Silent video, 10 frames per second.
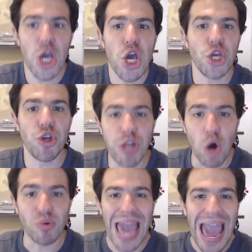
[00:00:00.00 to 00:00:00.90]
you
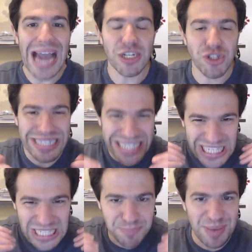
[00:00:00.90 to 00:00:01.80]
don't actually
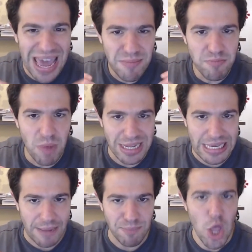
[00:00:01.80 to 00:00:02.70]
spend
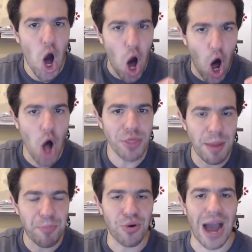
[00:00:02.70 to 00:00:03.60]
money on the
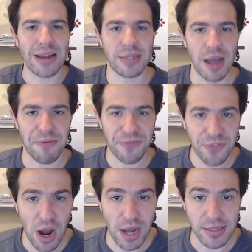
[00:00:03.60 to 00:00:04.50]
product up
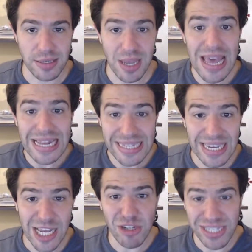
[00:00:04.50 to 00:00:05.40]
front
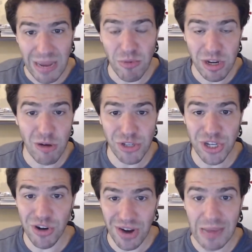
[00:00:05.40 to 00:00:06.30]
till someone goes to
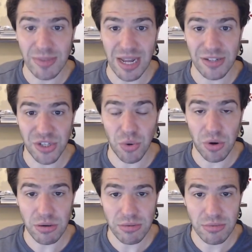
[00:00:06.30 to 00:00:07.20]
your Amazon
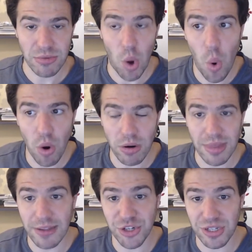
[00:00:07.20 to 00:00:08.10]
store, or
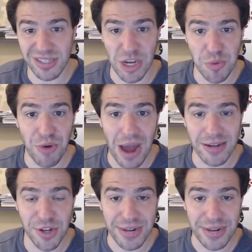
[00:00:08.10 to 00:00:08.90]
they just see your product on